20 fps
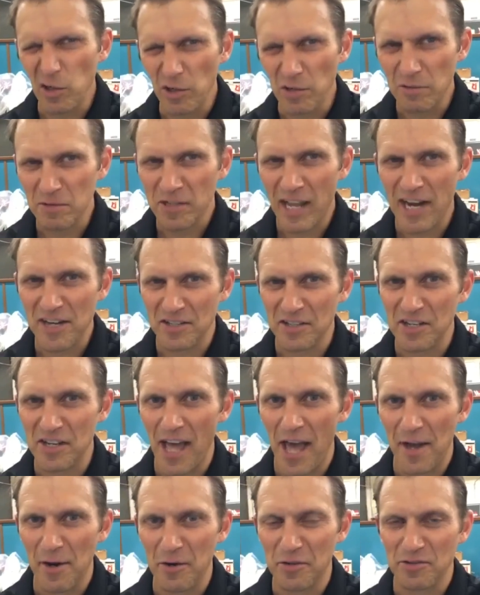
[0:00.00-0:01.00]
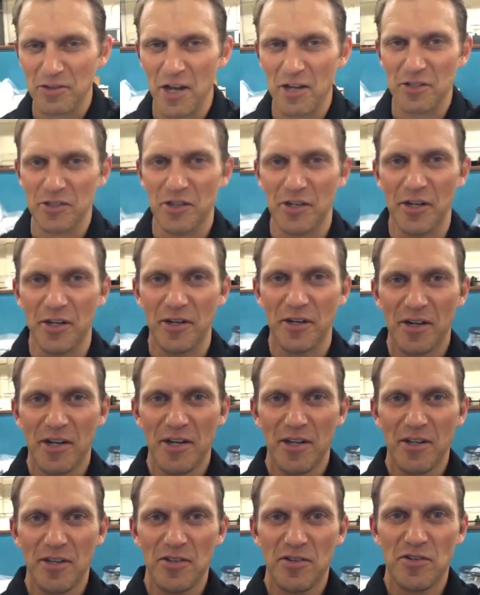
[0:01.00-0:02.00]
you a little taste of the dyno session here.
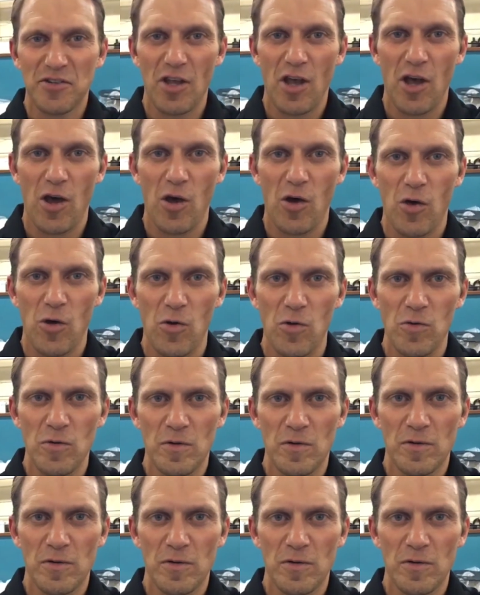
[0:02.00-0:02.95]
So,